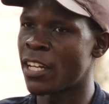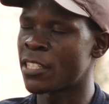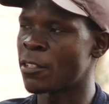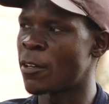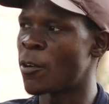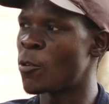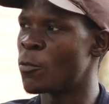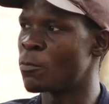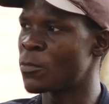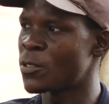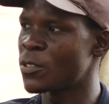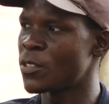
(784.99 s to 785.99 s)
at our
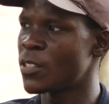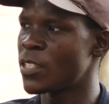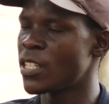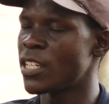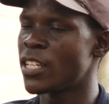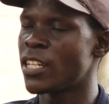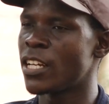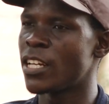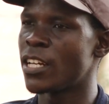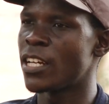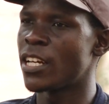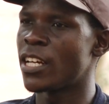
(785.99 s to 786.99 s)
homes,
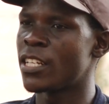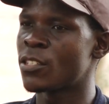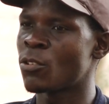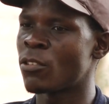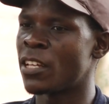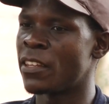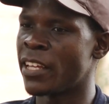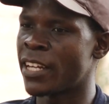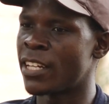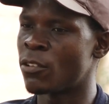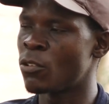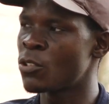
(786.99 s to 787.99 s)
so that they
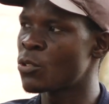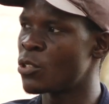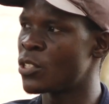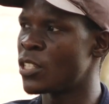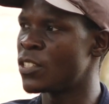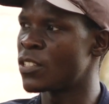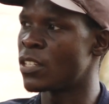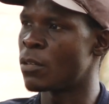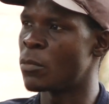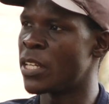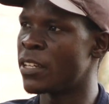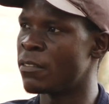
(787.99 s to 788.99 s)
can also change their
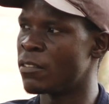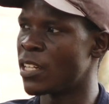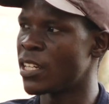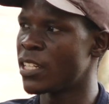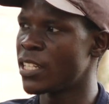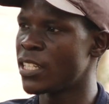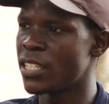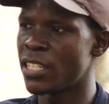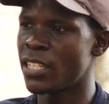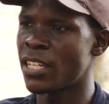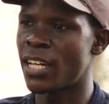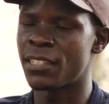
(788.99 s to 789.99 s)
behavior
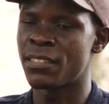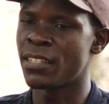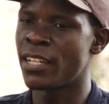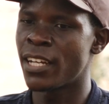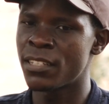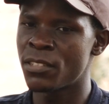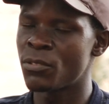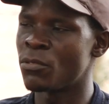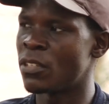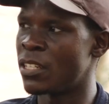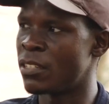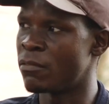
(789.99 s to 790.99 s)
as regards to
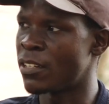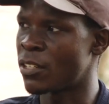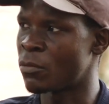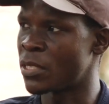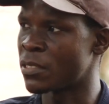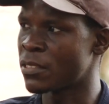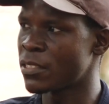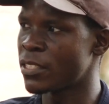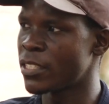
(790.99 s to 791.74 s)
the environment.